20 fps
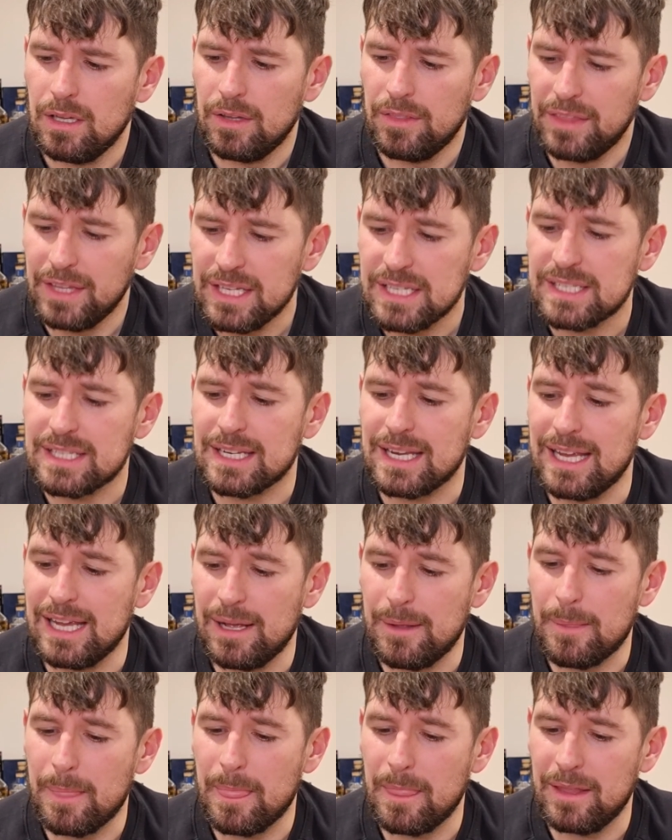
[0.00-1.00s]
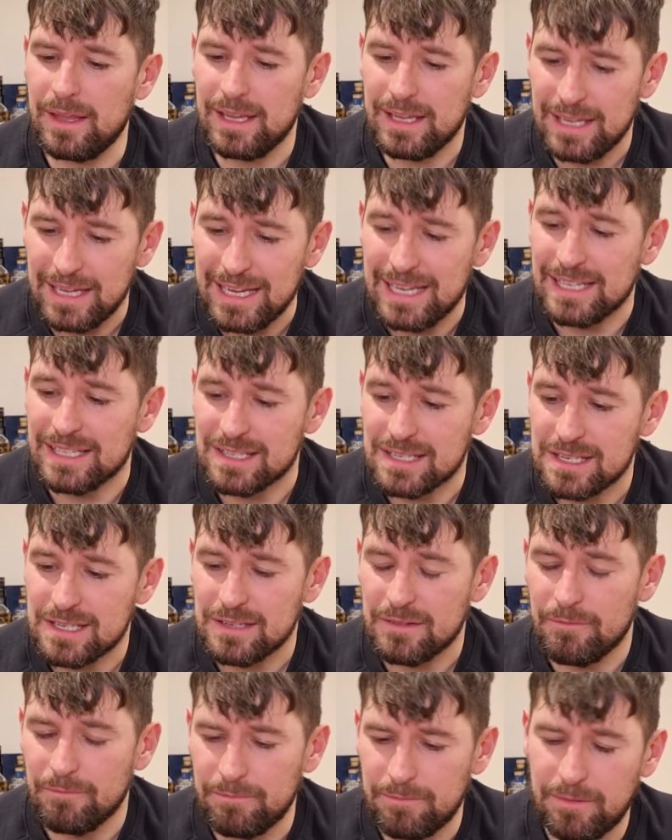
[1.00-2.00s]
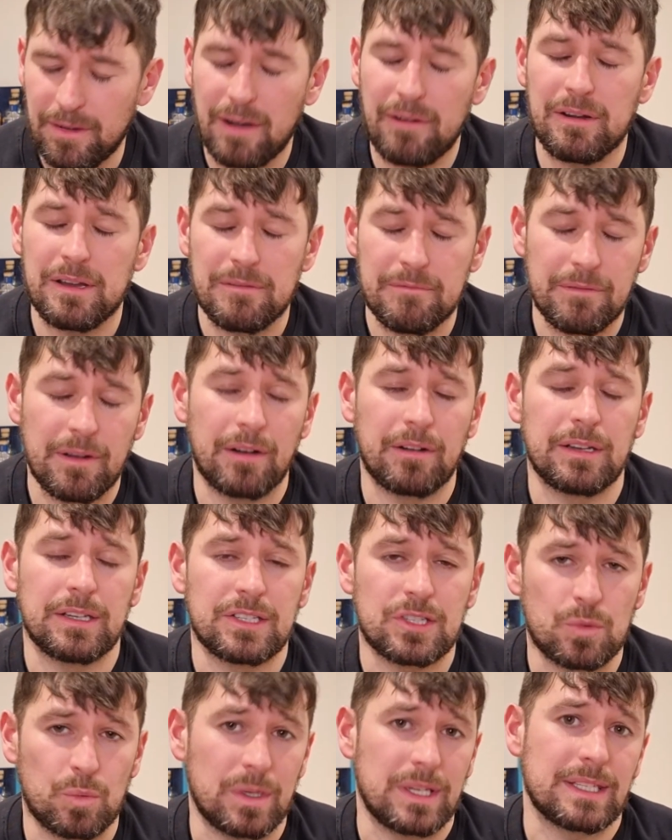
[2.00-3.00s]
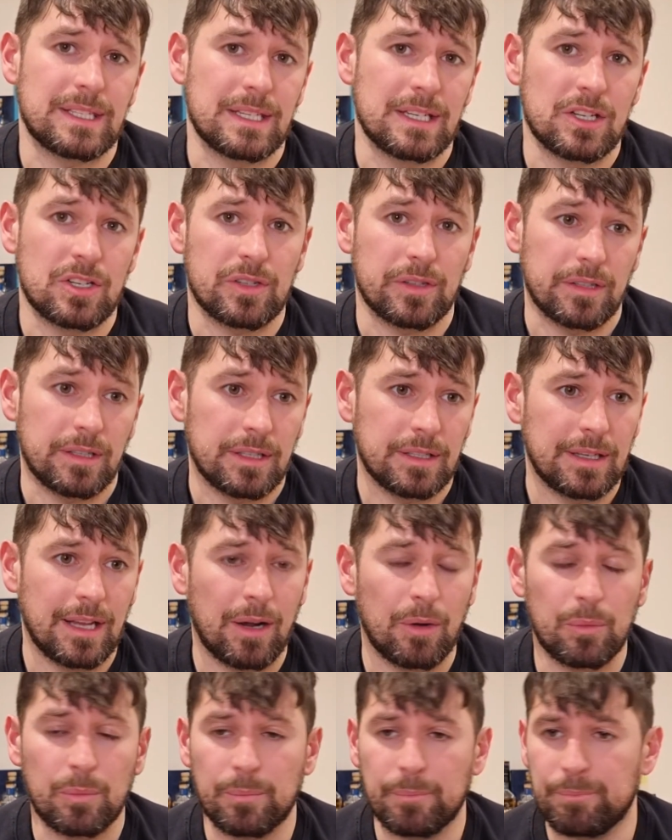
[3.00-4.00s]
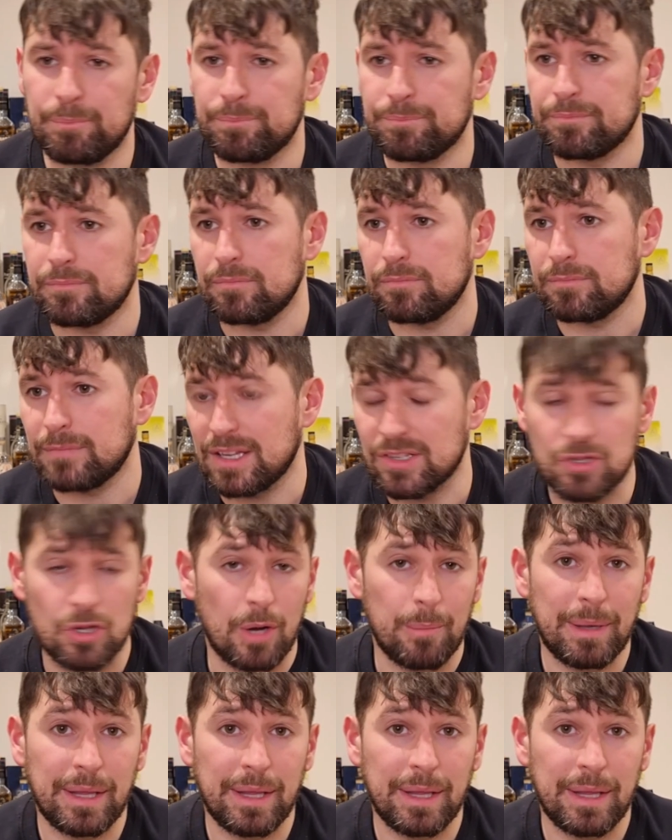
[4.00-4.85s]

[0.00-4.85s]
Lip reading: This is very, very sweet initially. Now, that's not a